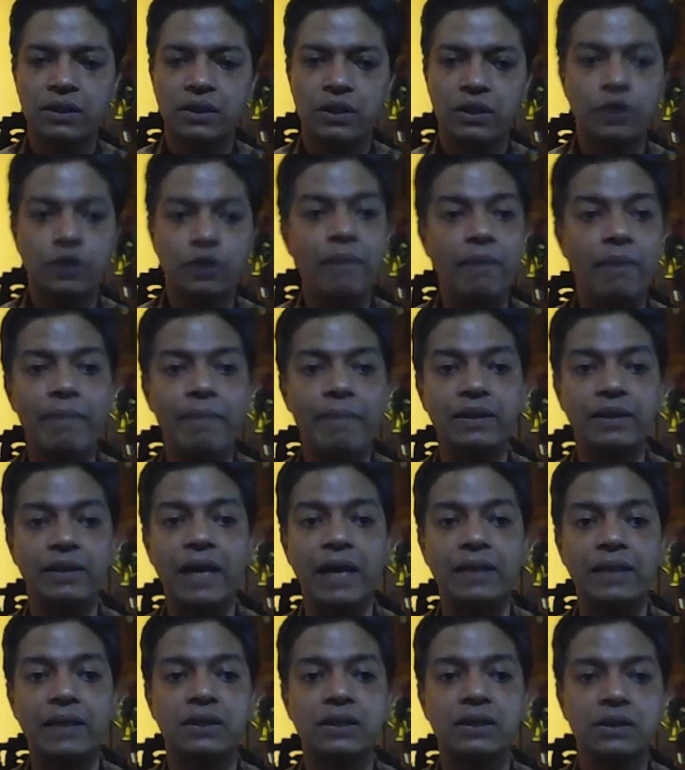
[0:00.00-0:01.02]
You remember
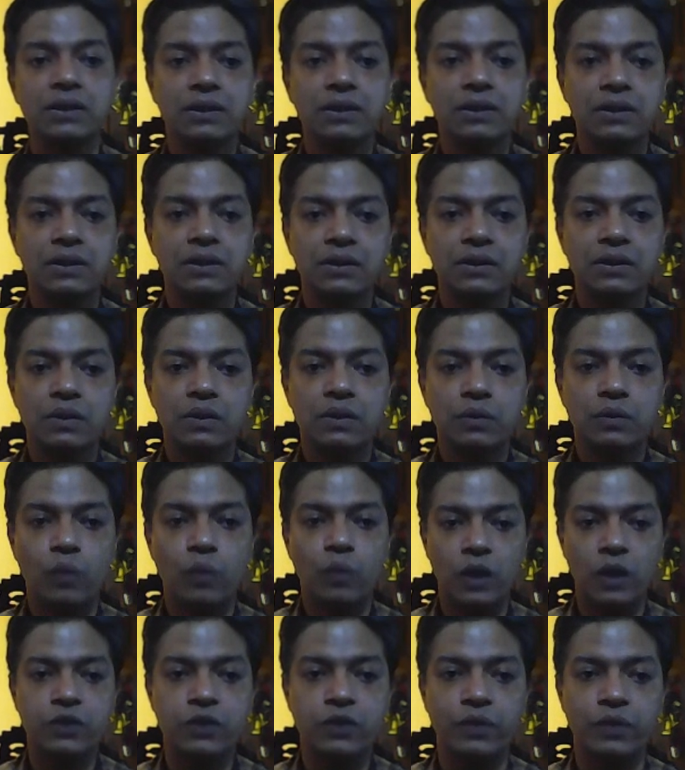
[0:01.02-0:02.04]
that
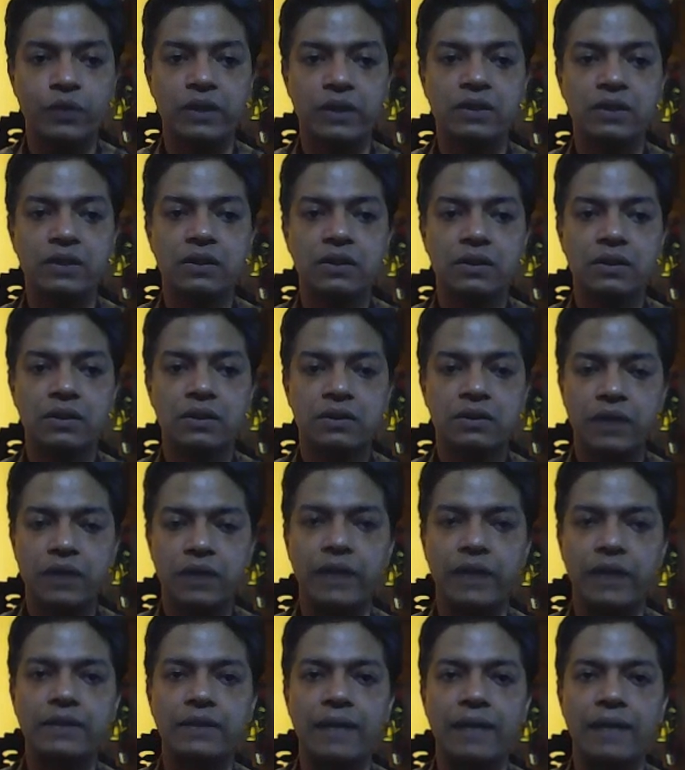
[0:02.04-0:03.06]
Wordsworth
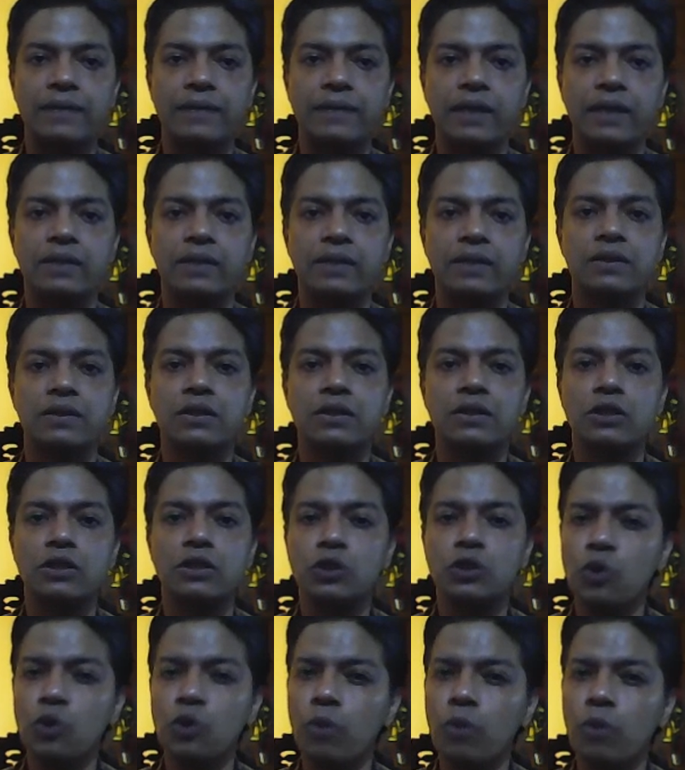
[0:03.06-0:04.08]
said that there is
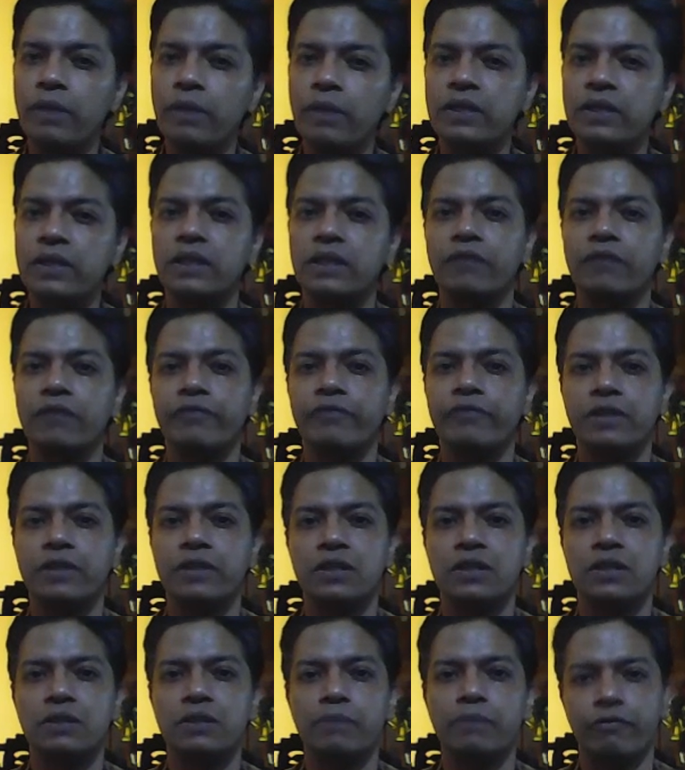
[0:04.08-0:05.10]
no basic
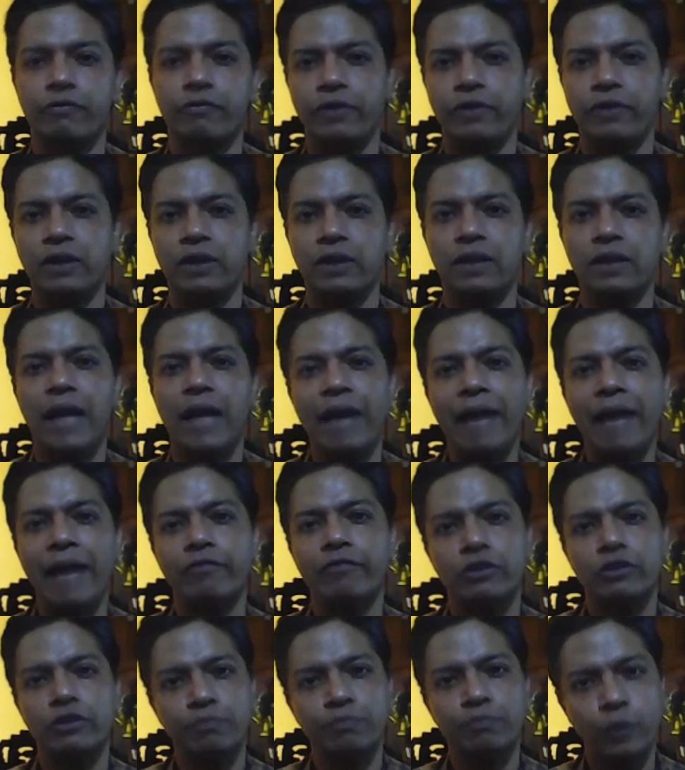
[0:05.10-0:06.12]
difference between the
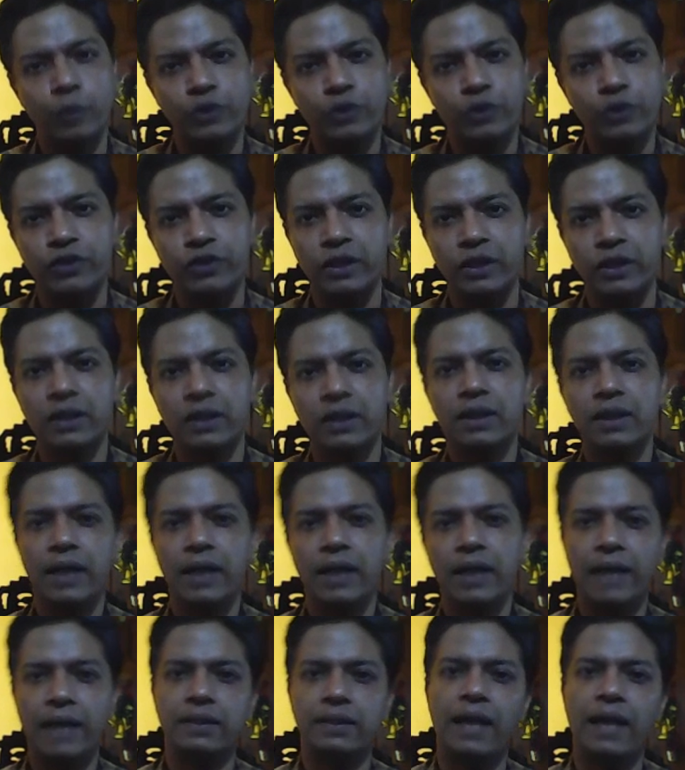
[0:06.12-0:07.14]
language of poetry
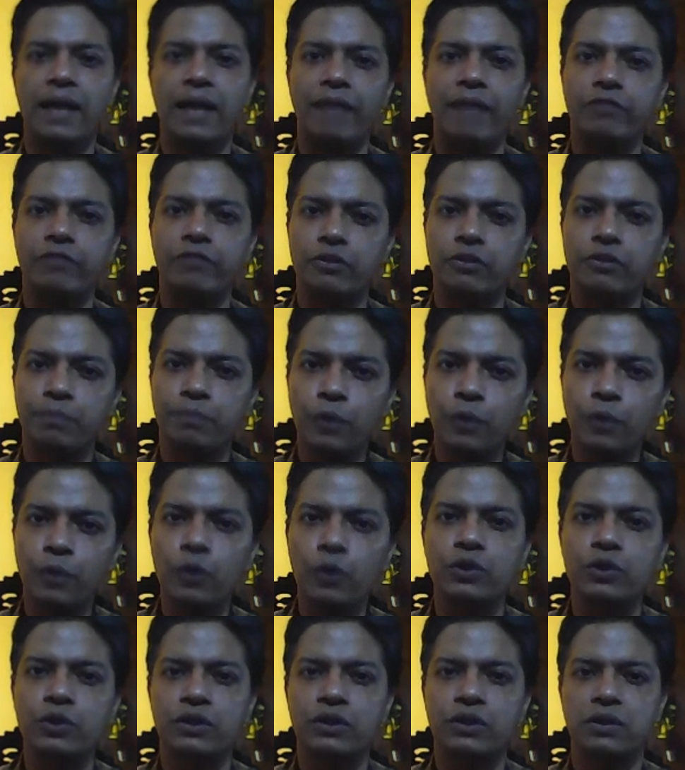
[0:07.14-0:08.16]
and the language of
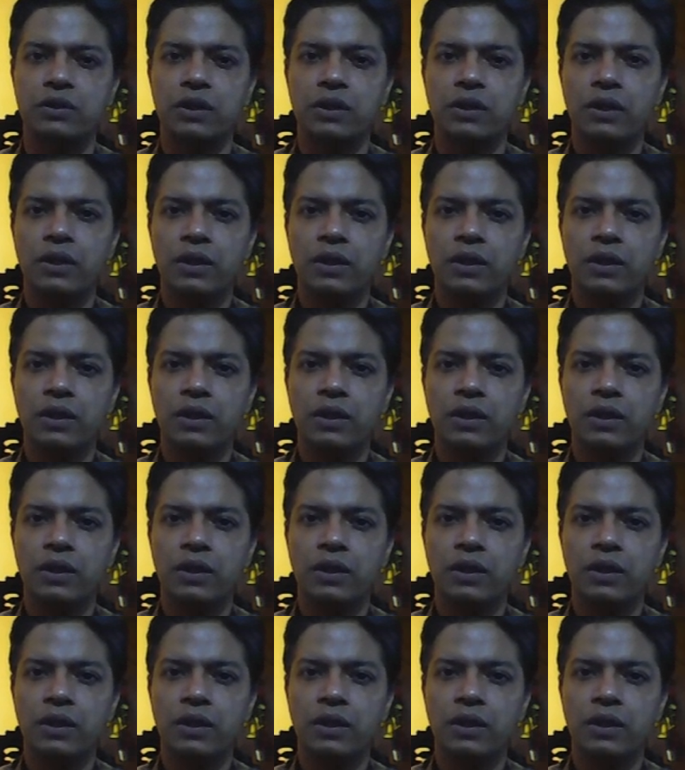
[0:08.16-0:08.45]
prose.